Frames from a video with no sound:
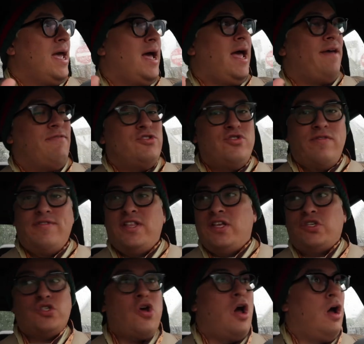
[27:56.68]
I haven't driven
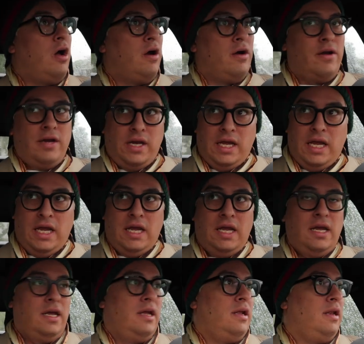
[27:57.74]
this car
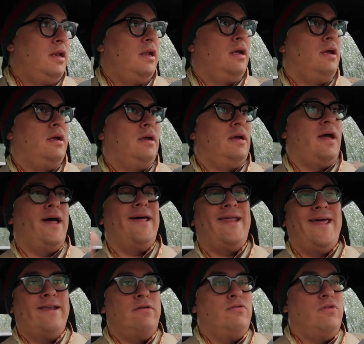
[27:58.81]
in, God,
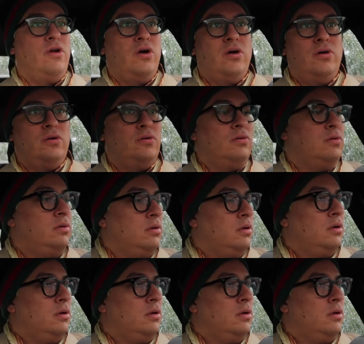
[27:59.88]
I don't know,